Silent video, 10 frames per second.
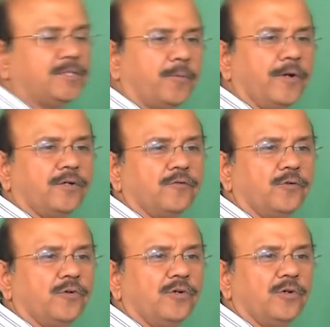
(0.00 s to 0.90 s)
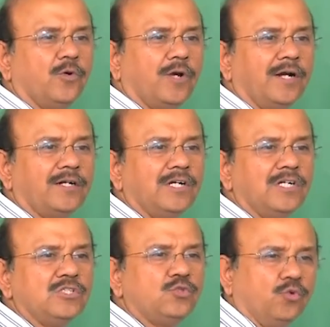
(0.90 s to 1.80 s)
point of view, you're going to look at
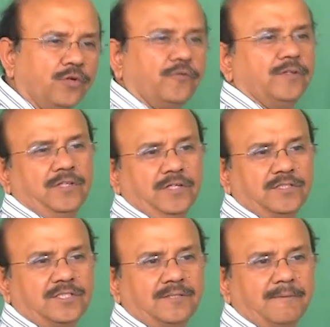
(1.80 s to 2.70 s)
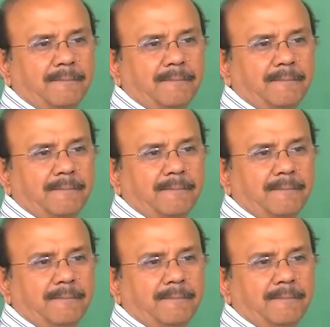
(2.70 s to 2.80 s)
two different things.